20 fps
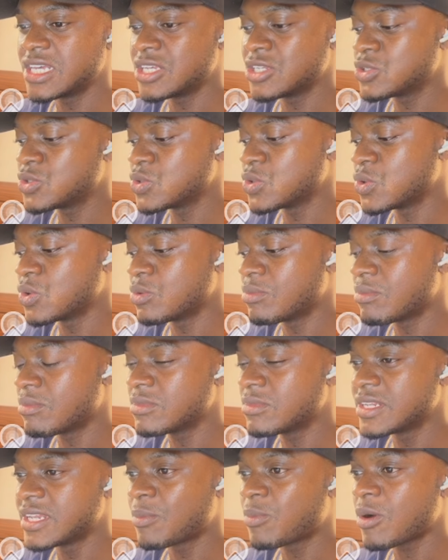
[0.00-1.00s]
So
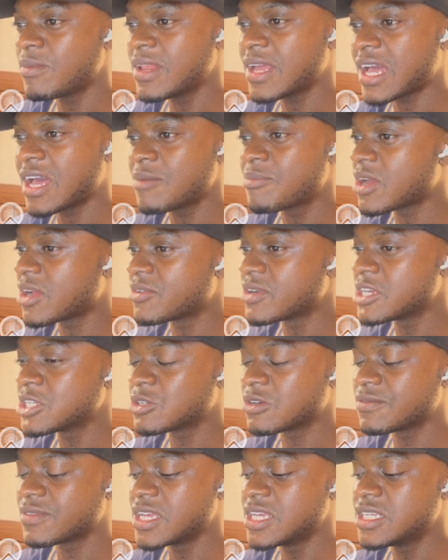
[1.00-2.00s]
the public IP address of
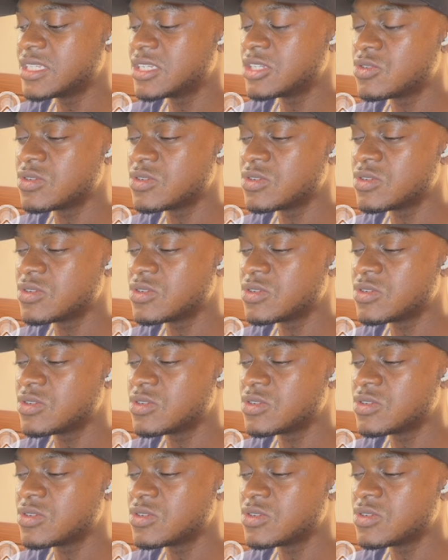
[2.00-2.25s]
the EC2